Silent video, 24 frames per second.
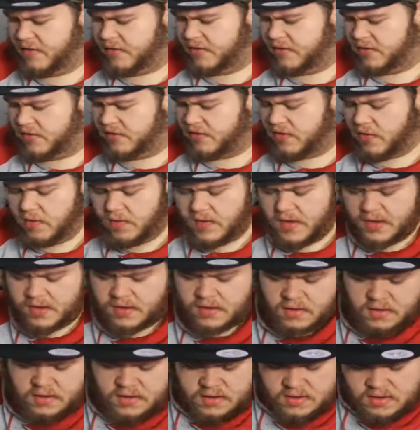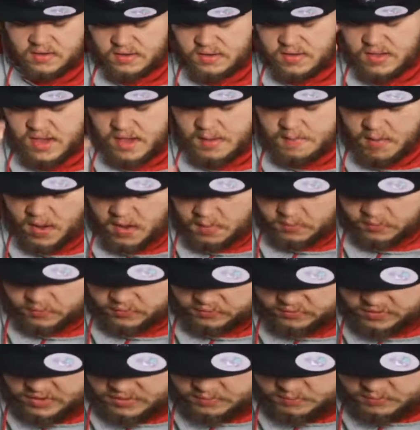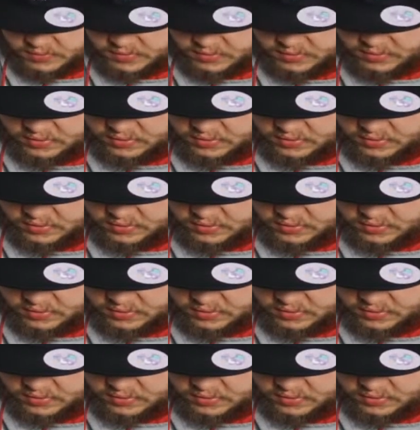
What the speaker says: They're so like I'm almost done with.